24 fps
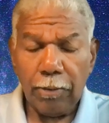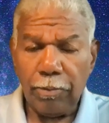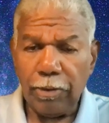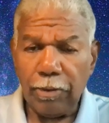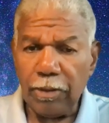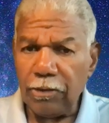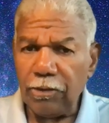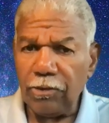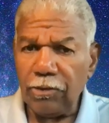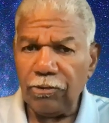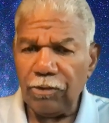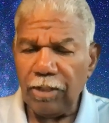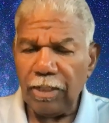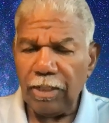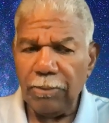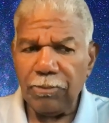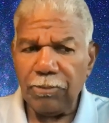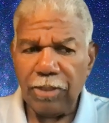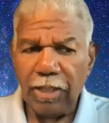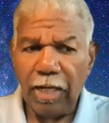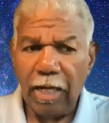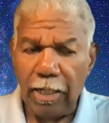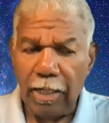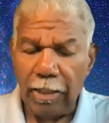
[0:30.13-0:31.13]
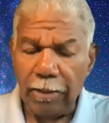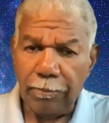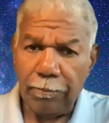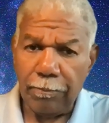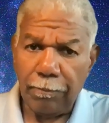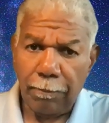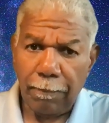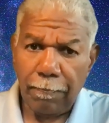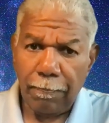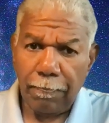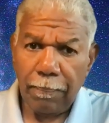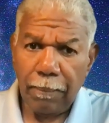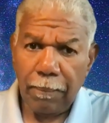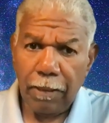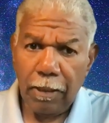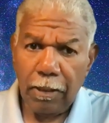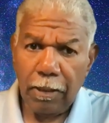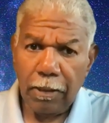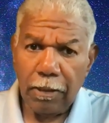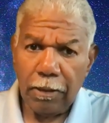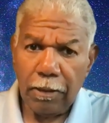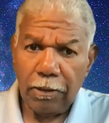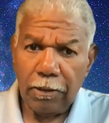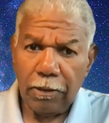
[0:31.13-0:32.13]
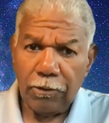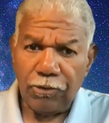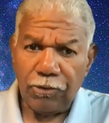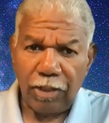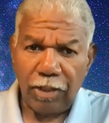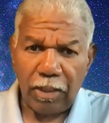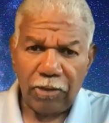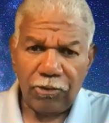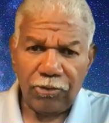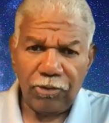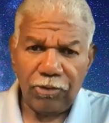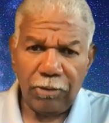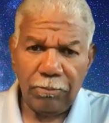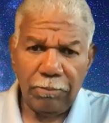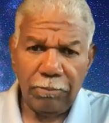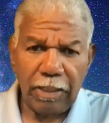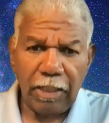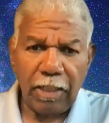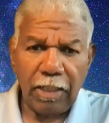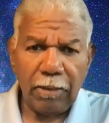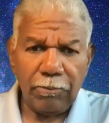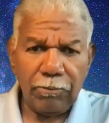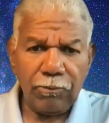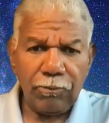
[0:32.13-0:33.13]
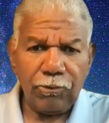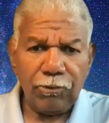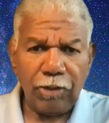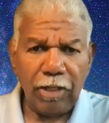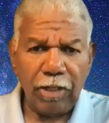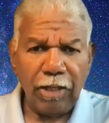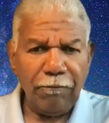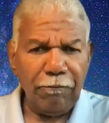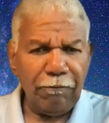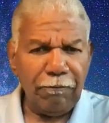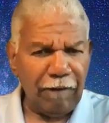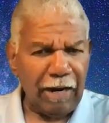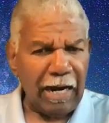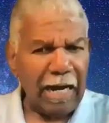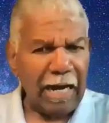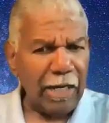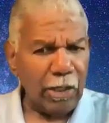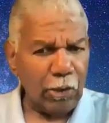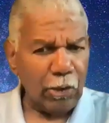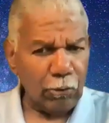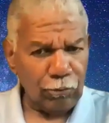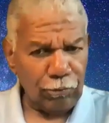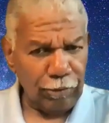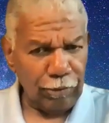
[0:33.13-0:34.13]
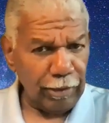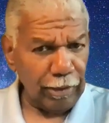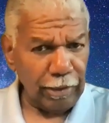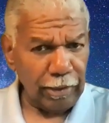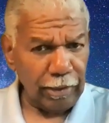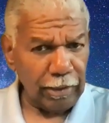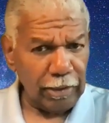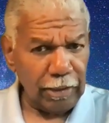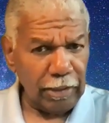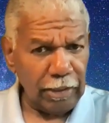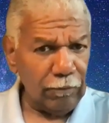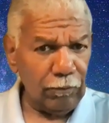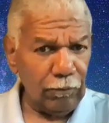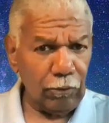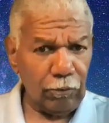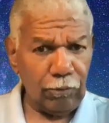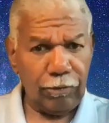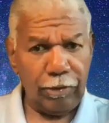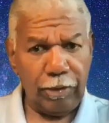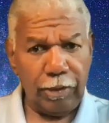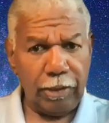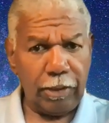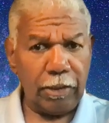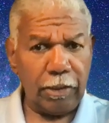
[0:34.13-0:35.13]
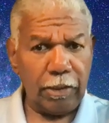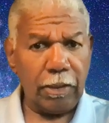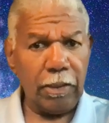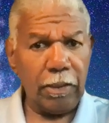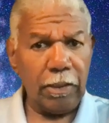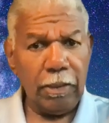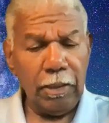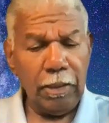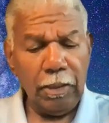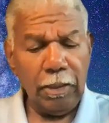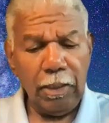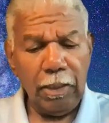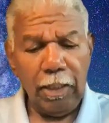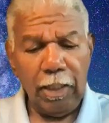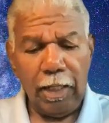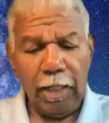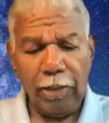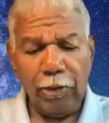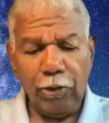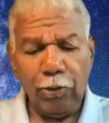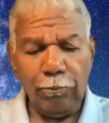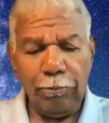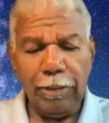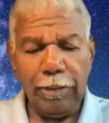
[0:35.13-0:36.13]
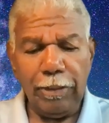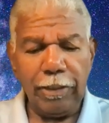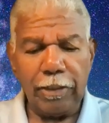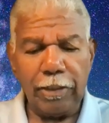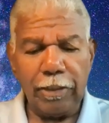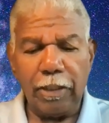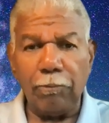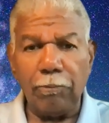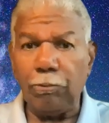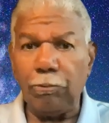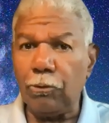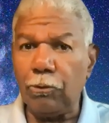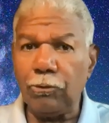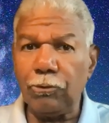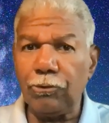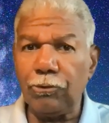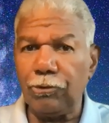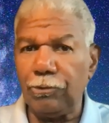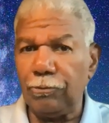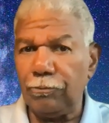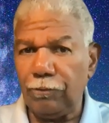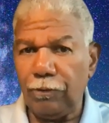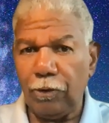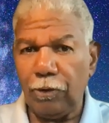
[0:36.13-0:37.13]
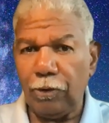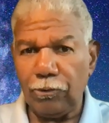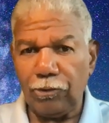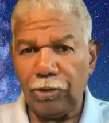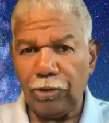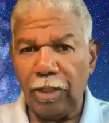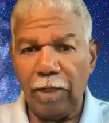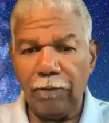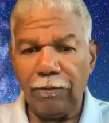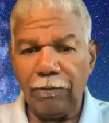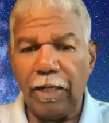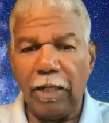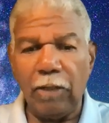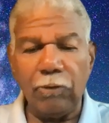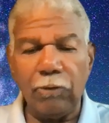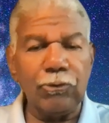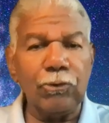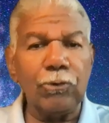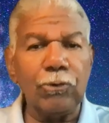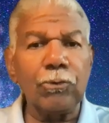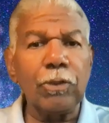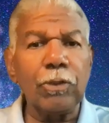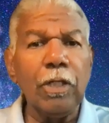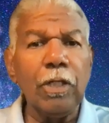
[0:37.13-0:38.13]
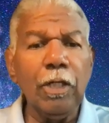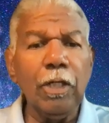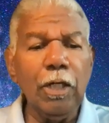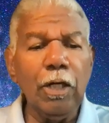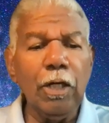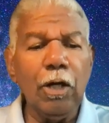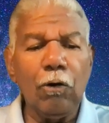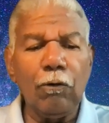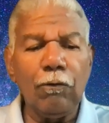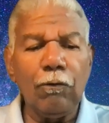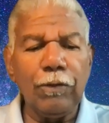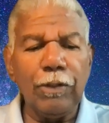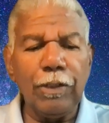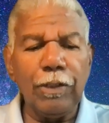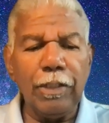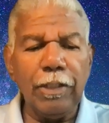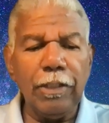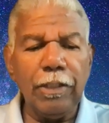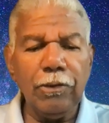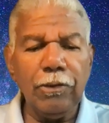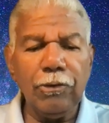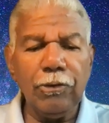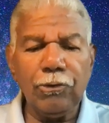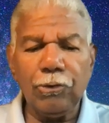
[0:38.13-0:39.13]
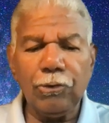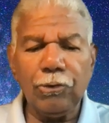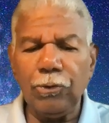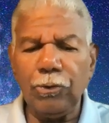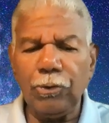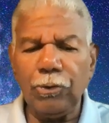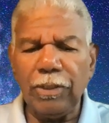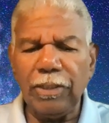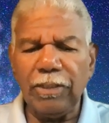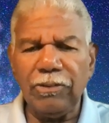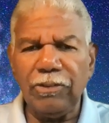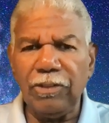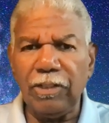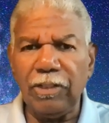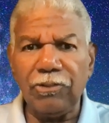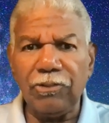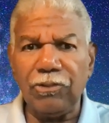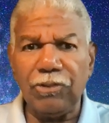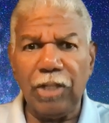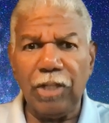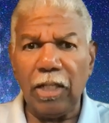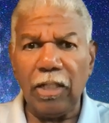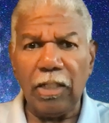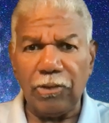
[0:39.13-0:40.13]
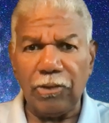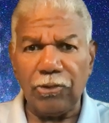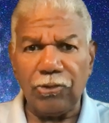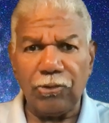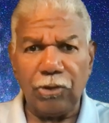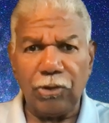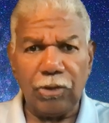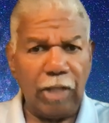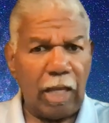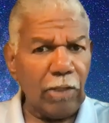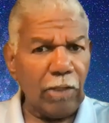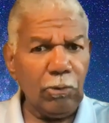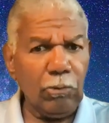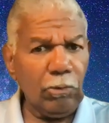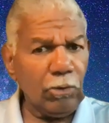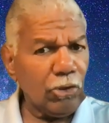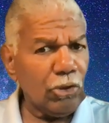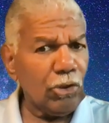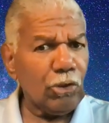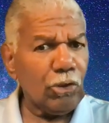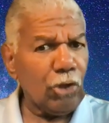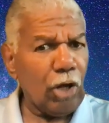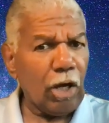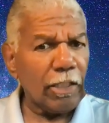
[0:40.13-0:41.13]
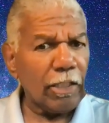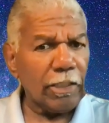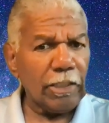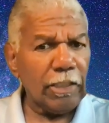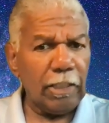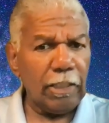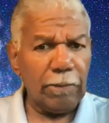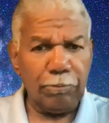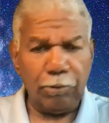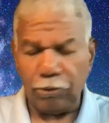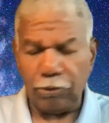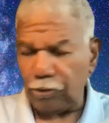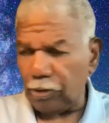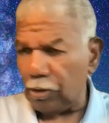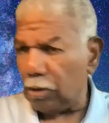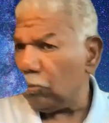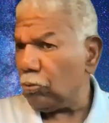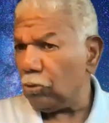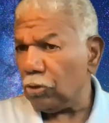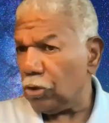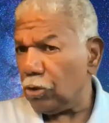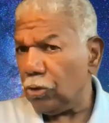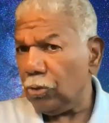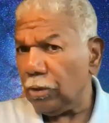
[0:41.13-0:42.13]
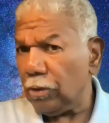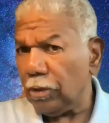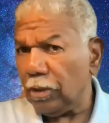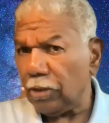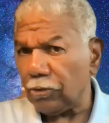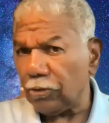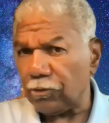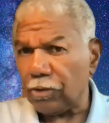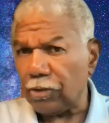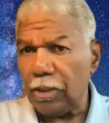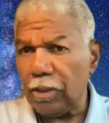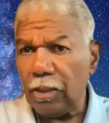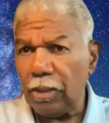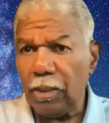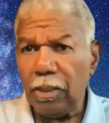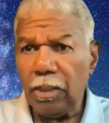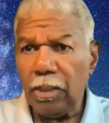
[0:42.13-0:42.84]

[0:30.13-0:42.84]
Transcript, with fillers: But at the same time, jealousy becomes a vile thing, an evil thing, I know many couples and folks that I've counseled over the years who he's just jealous. So I don't want you just talking to that person. I want you doing this.